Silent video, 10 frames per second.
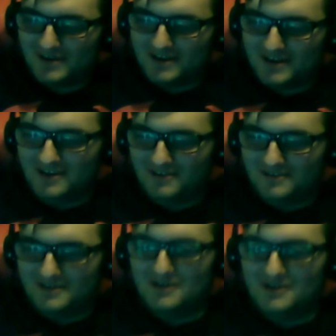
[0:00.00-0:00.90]
well,
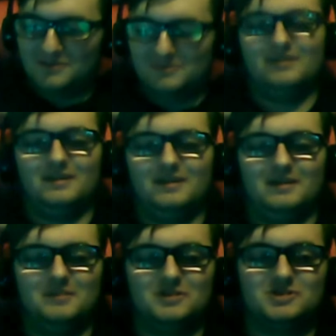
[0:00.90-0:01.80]
you.
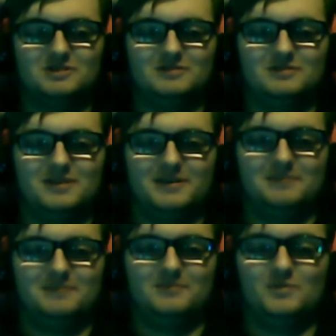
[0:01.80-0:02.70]
I'm not
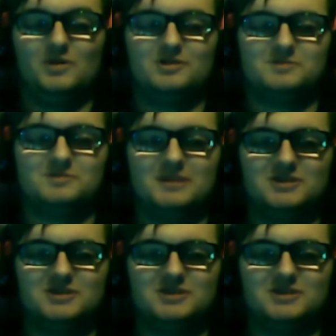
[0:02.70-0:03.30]
sure. We was